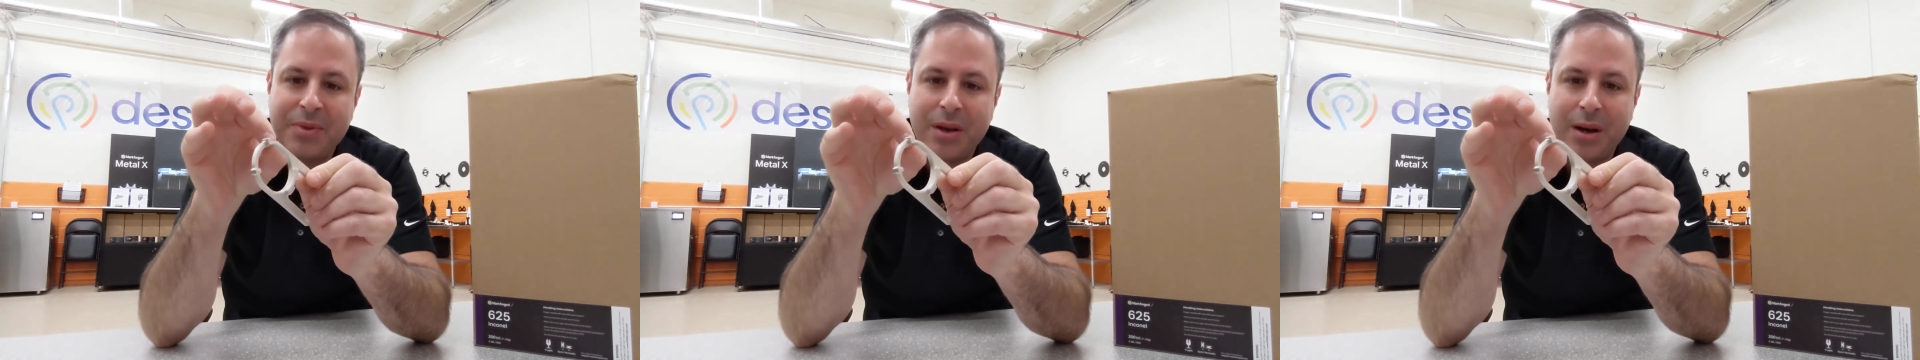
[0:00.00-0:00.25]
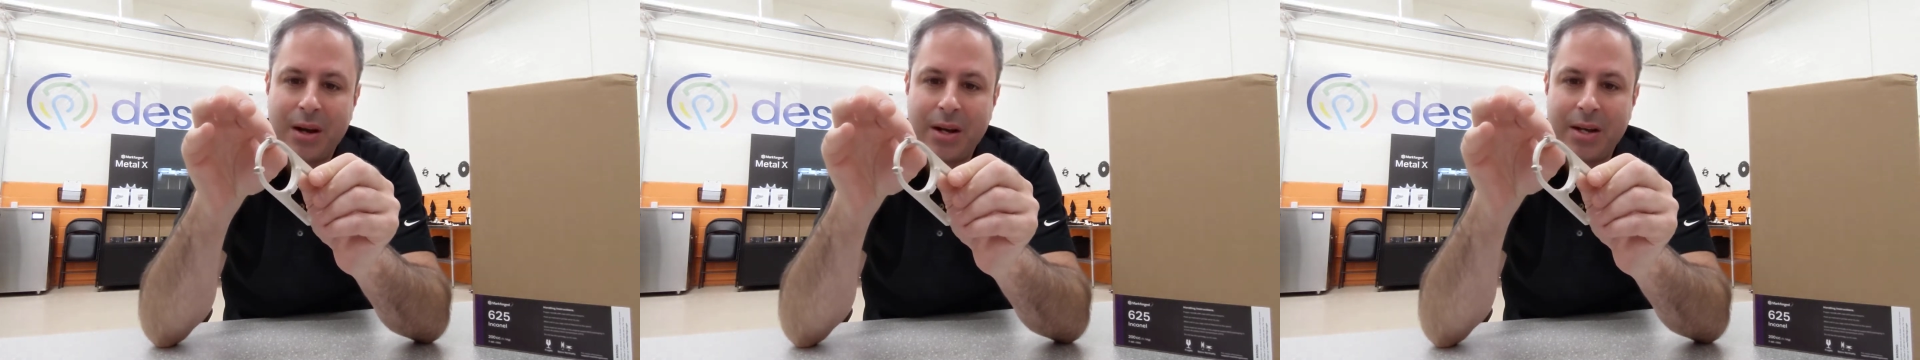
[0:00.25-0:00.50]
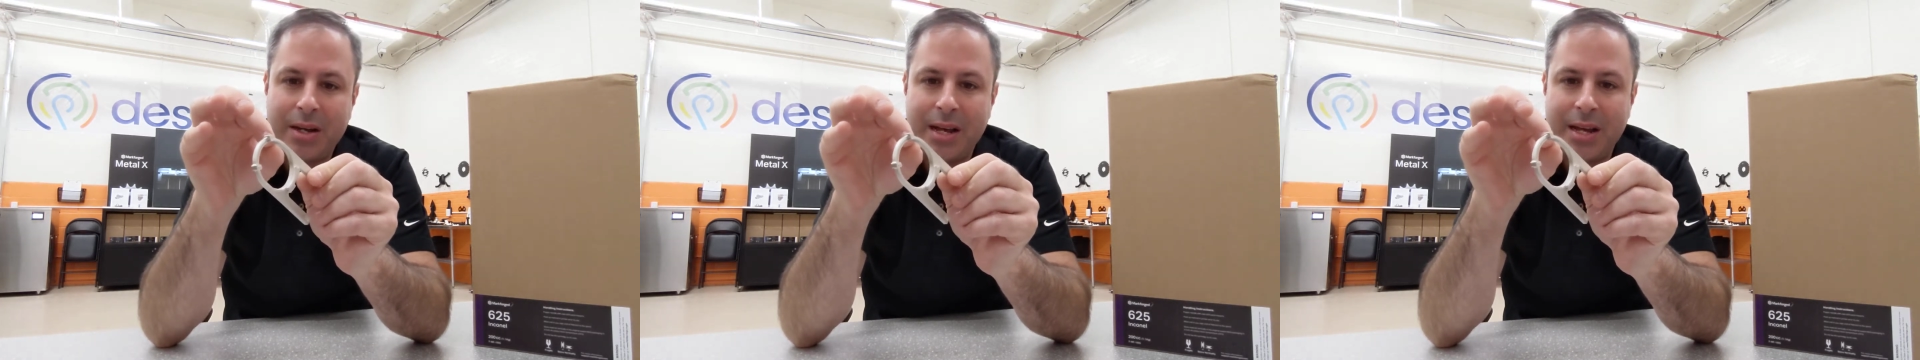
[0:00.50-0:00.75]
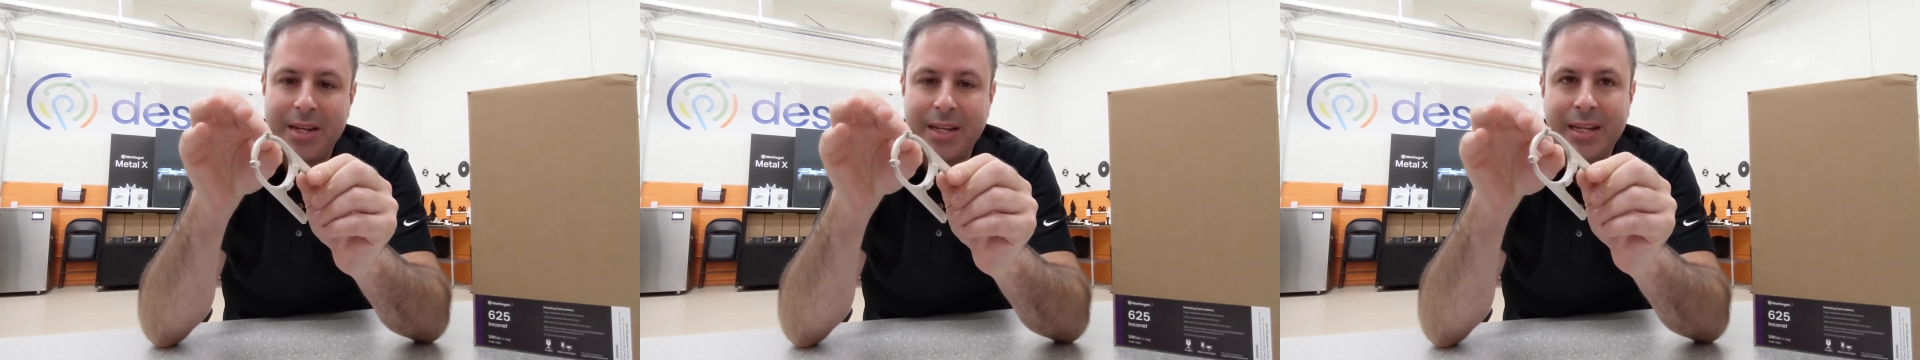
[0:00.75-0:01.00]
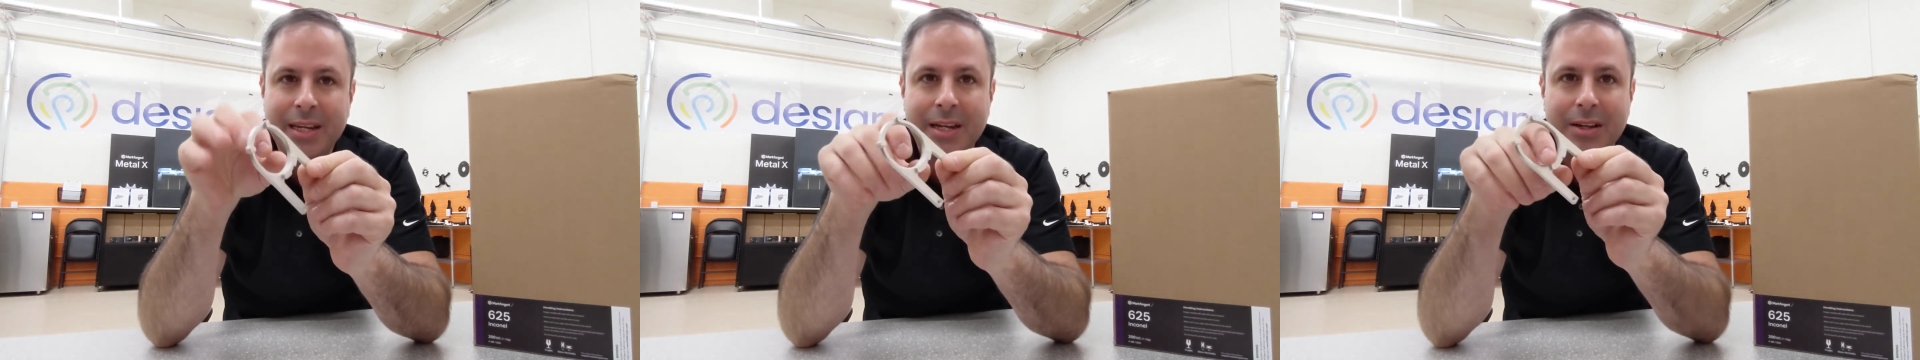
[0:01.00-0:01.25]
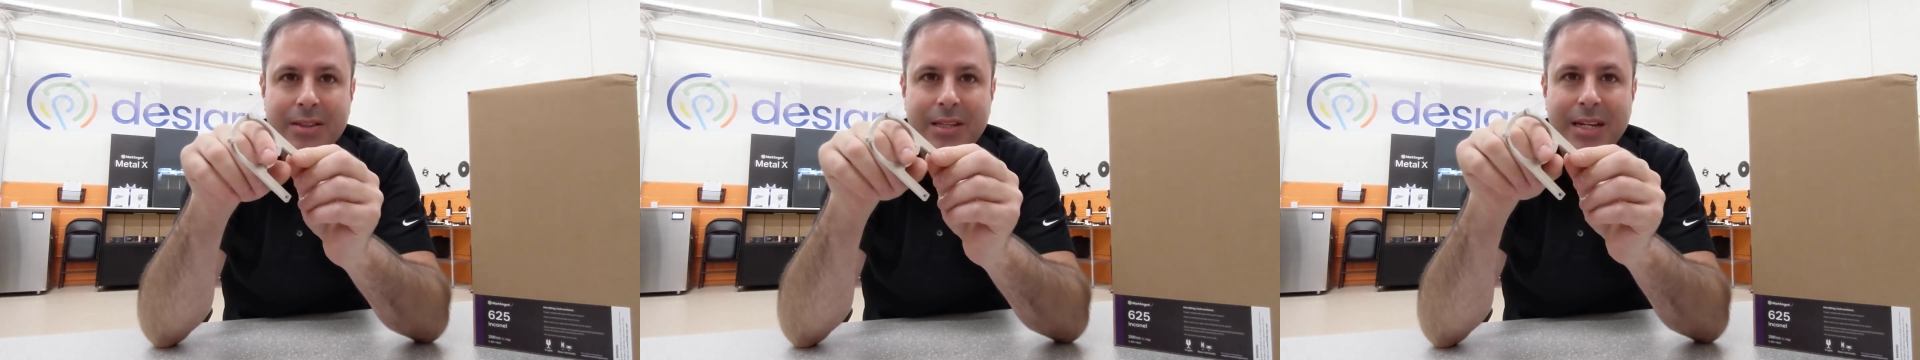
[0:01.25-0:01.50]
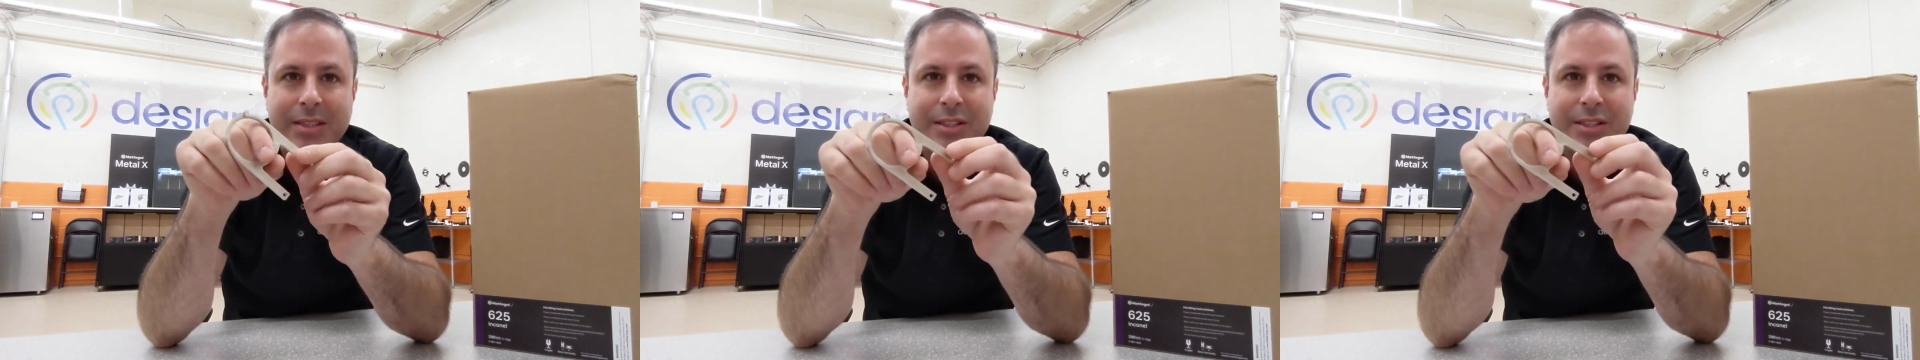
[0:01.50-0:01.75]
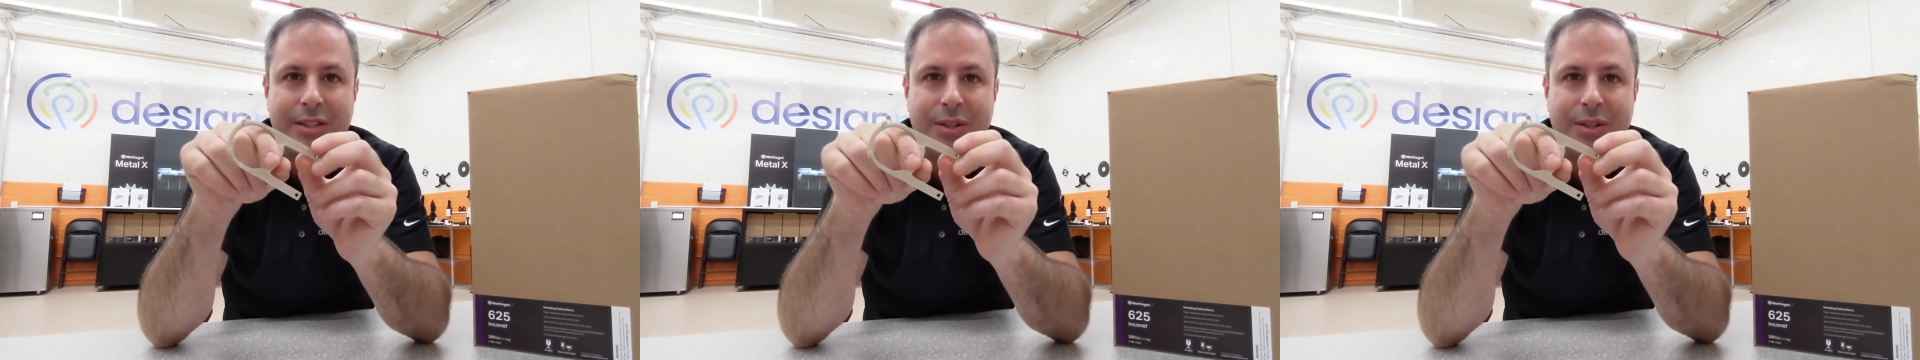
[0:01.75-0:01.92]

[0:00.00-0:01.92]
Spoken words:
and Inconel tends